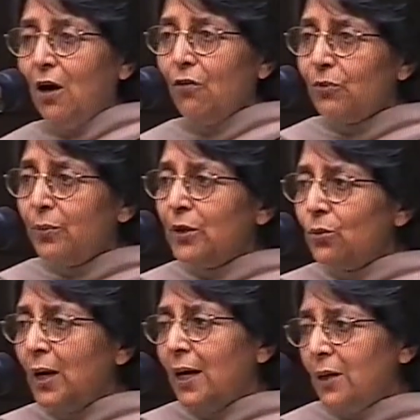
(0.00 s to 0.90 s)
of
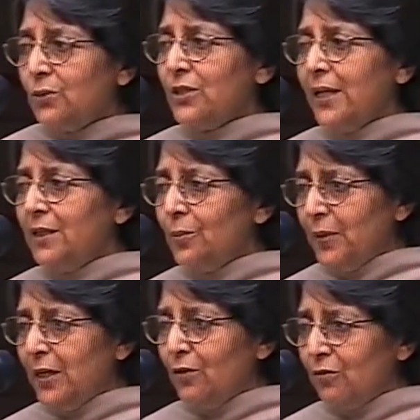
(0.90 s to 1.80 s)
women who are outside the
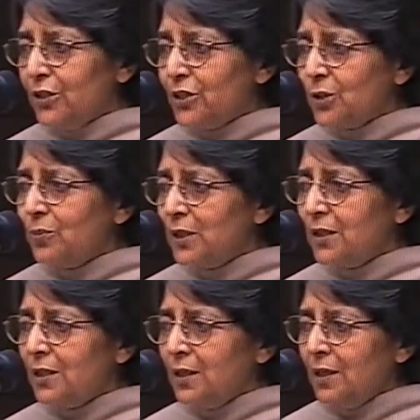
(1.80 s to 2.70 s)
pale of
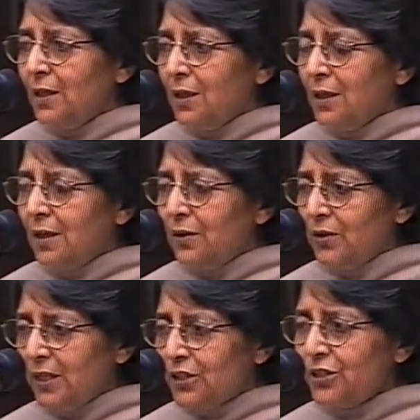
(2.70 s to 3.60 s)
legitimate
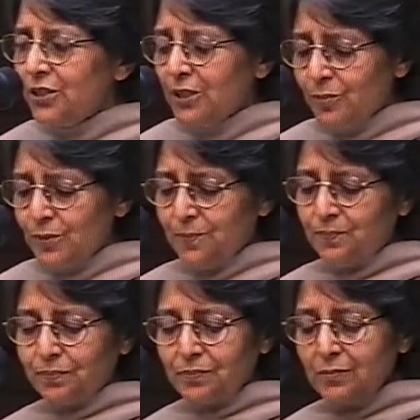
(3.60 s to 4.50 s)
relationships.
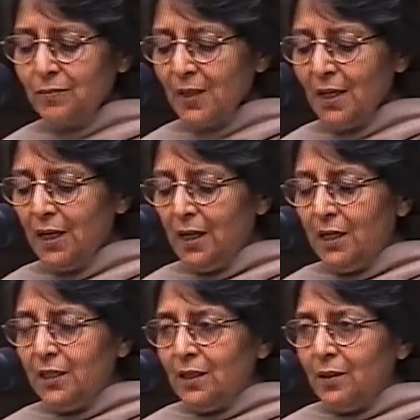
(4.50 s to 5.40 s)

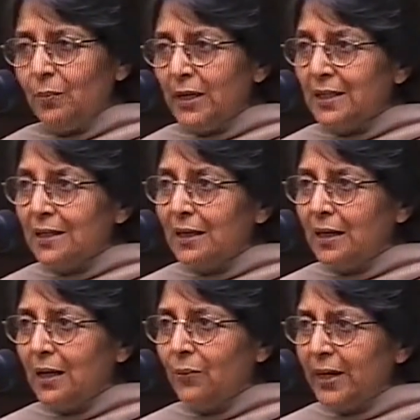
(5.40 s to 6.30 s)
But
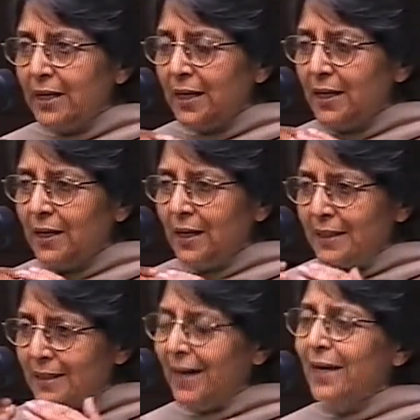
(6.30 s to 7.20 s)
when,
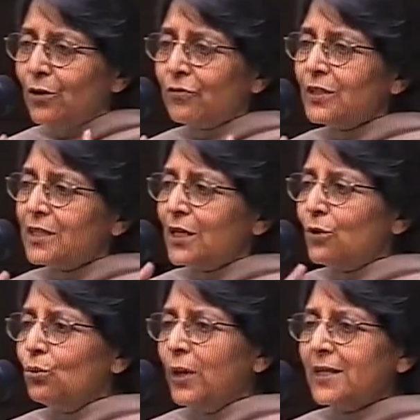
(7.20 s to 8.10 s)
at the end of the
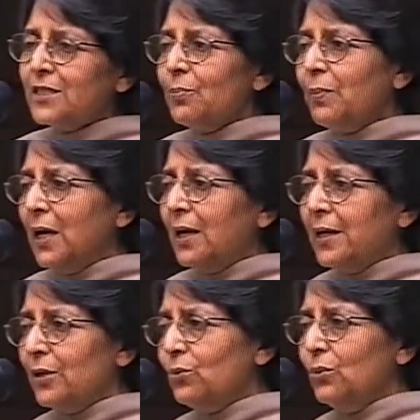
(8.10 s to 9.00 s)
day, who has the power
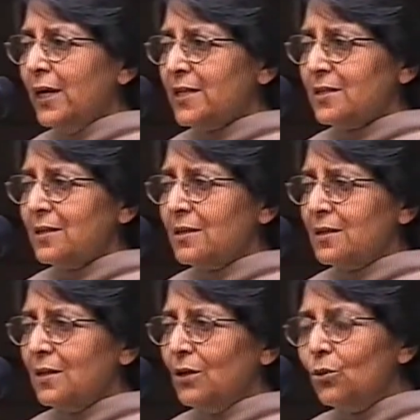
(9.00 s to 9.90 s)
and who hasn't?
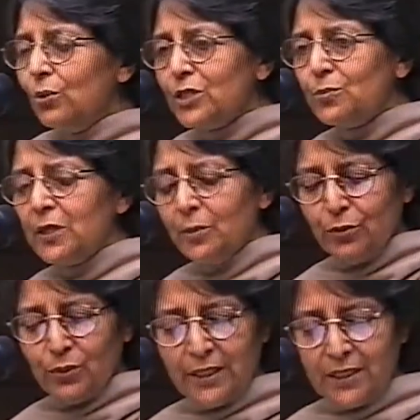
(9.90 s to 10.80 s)
Who is
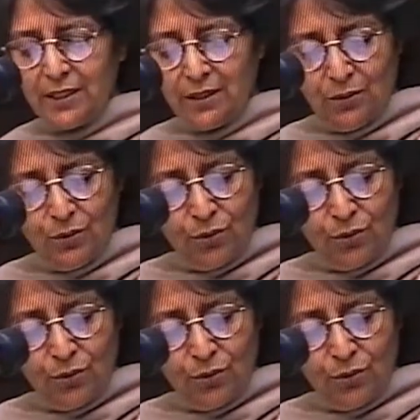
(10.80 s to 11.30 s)
manipulating,